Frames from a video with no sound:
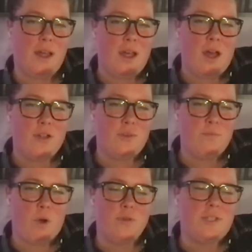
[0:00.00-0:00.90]
do
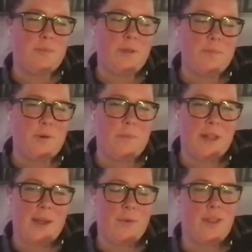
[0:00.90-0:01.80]
most people play
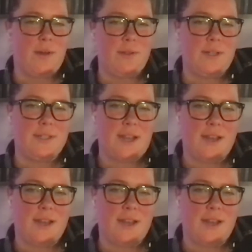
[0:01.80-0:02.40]
without these settings,